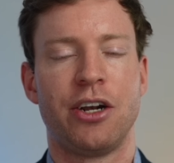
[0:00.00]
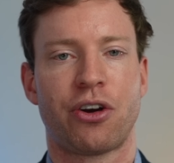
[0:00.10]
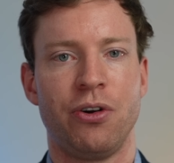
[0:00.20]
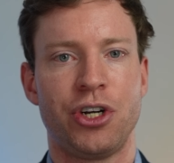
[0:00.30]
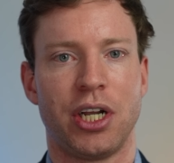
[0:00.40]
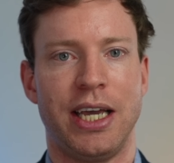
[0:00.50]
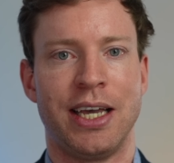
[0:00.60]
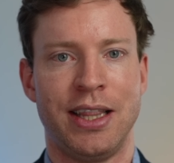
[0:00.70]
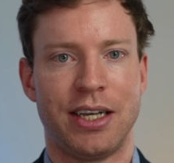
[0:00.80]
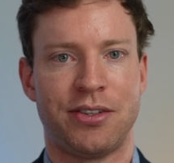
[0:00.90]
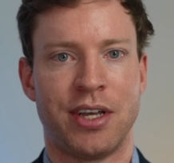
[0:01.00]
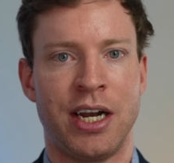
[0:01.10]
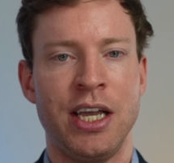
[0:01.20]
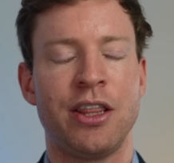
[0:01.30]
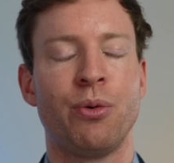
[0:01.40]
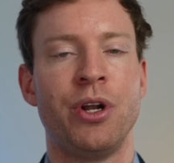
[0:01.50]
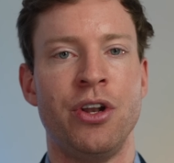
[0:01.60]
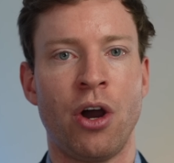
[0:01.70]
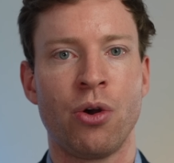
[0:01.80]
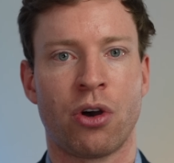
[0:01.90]
And crucially, in that study, there were
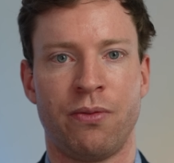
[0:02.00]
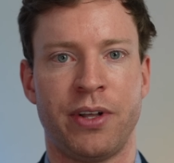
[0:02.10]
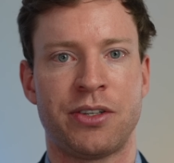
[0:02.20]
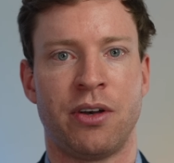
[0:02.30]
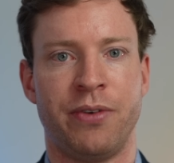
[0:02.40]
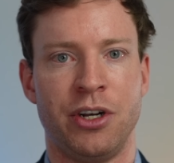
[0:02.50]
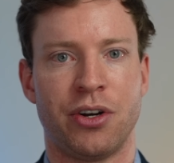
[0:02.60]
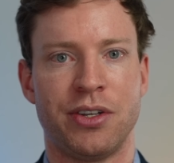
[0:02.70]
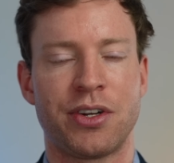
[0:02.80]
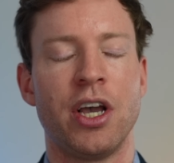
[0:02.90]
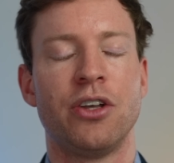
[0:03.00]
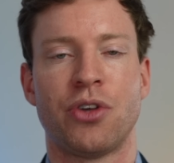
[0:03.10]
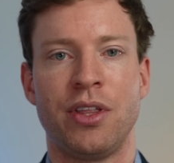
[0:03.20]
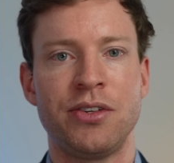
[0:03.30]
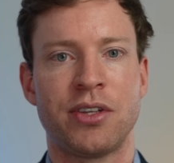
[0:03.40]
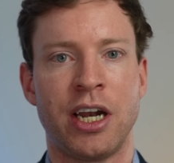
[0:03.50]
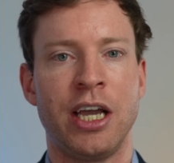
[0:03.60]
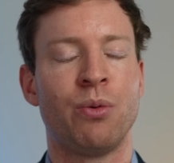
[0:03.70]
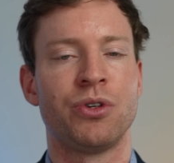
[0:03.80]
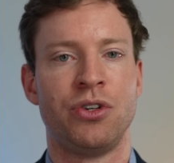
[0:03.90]
no conflicts of interest, so this
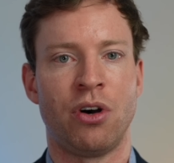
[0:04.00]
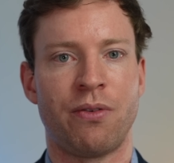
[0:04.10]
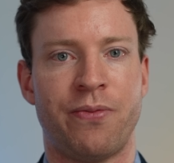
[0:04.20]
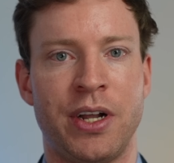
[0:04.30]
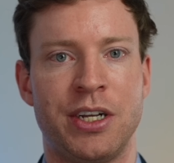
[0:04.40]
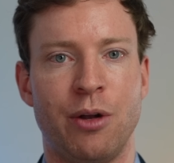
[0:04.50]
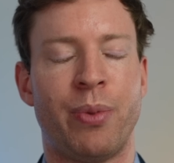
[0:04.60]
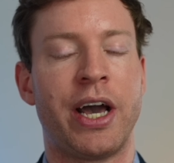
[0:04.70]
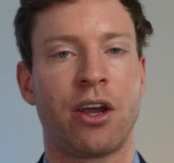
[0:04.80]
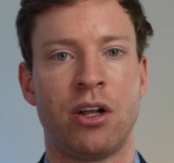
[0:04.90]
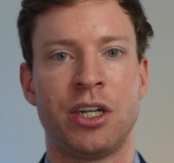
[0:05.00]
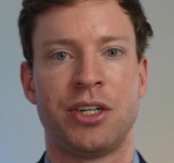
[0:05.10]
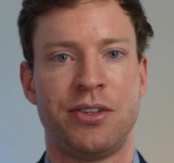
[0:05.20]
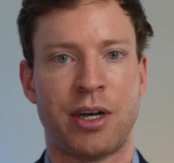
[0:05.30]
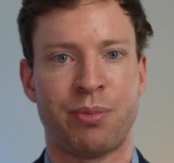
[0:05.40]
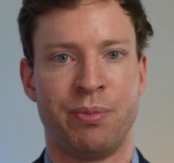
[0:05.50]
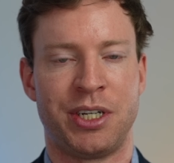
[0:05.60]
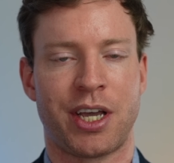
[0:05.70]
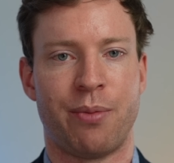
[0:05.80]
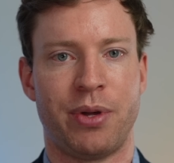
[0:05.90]
study it was not funded by a collagen
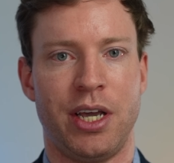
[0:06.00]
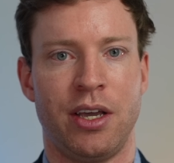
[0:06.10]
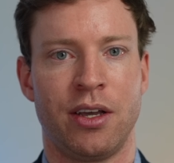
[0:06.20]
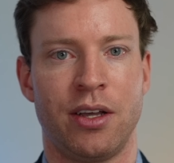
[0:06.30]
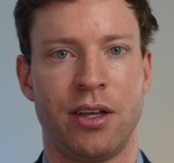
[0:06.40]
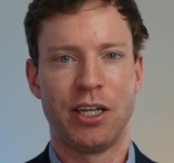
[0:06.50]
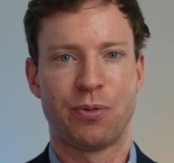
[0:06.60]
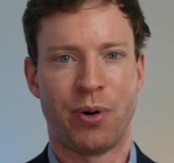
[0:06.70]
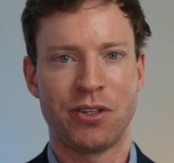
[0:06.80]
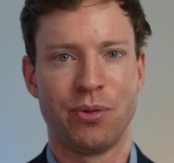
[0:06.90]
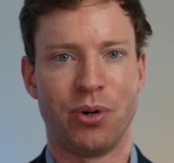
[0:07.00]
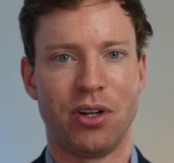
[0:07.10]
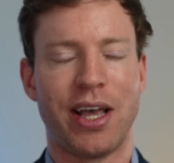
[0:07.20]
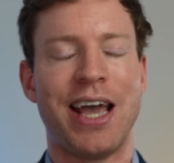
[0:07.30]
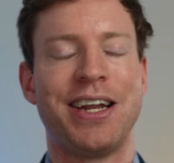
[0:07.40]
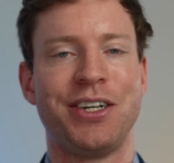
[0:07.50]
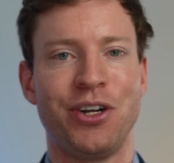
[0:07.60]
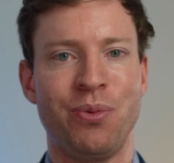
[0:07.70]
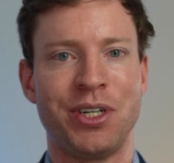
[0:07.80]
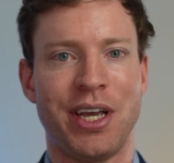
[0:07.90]
supplement company. It's possible, and I
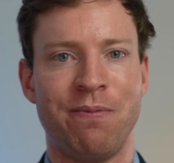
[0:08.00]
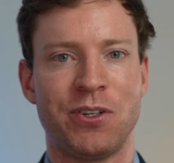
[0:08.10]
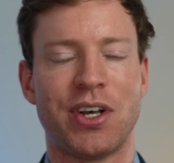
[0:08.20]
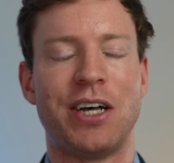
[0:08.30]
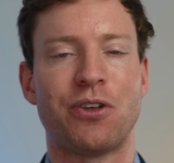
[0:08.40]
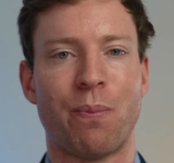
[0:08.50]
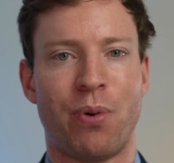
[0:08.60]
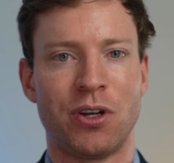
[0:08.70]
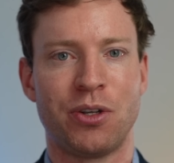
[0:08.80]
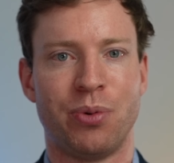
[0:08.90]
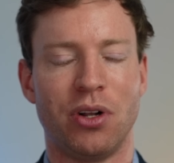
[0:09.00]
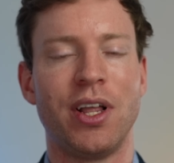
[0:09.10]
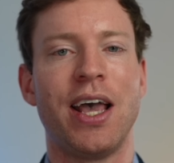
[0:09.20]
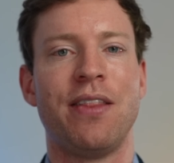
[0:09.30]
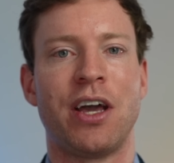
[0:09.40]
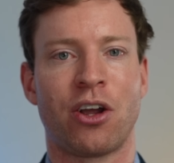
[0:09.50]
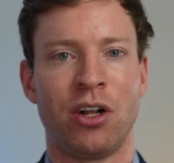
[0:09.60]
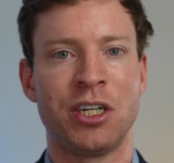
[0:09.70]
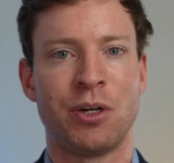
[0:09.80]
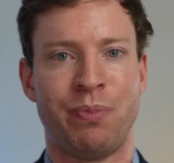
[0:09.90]
do want to emphasize possible, that
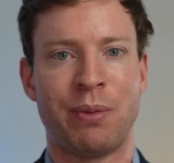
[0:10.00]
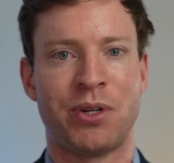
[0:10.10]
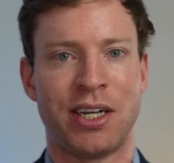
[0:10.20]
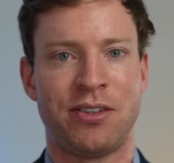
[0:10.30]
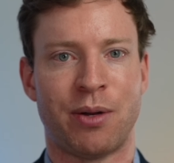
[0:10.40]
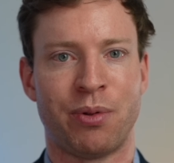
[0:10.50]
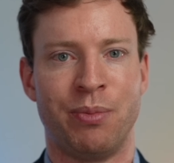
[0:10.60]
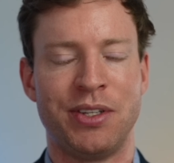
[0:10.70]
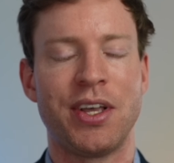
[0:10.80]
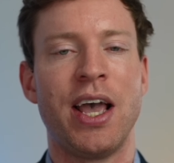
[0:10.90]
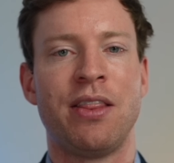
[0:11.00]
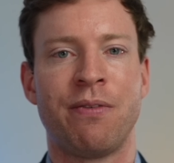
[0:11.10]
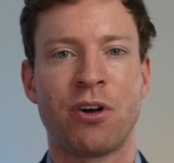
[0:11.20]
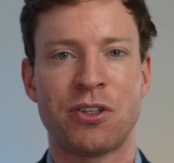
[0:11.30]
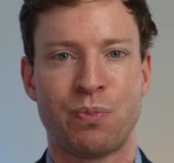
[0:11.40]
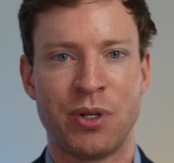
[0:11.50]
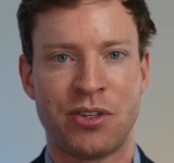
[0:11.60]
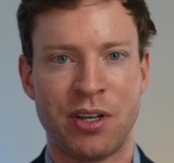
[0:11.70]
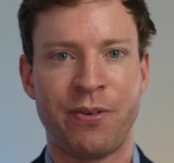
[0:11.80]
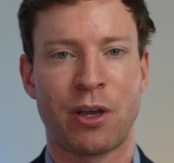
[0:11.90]
collagen peptide supplements, they've got
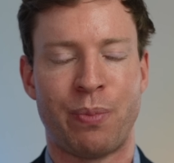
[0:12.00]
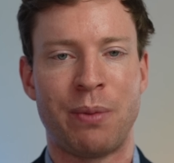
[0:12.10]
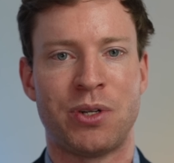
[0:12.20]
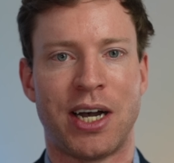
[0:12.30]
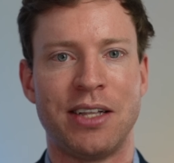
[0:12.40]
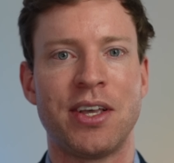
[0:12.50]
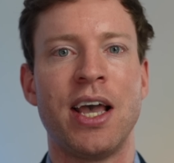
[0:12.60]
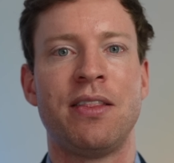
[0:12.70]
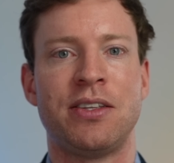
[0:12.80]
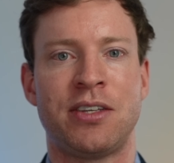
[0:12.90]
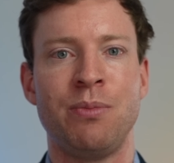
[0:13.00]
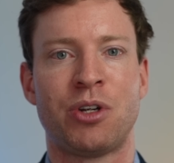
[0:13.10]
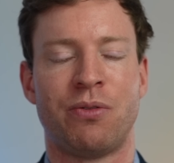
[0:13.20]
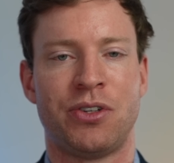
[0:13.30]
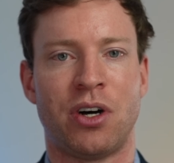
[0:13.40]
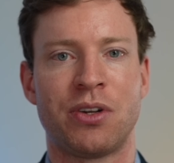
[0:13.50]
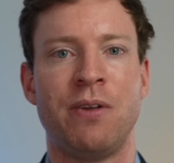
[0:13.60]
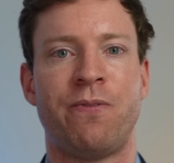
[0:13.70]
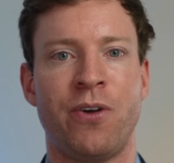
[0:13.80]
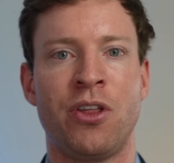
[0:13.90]
specific peptides that seem to
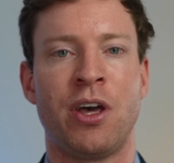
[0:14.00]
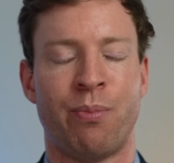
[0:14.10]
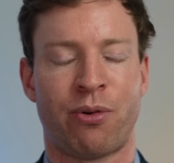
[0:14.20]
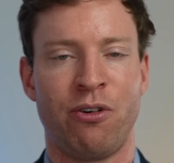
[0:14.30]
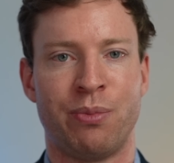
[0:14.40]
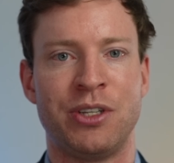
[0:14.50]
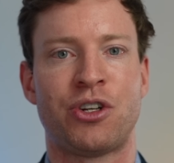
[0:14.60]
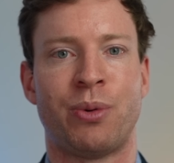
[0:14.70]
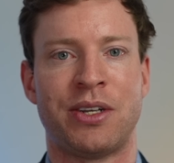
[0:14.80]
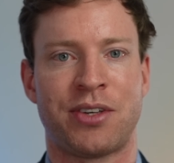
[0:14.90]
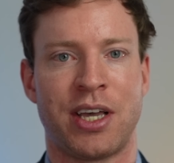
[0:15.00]
result in further improvements to our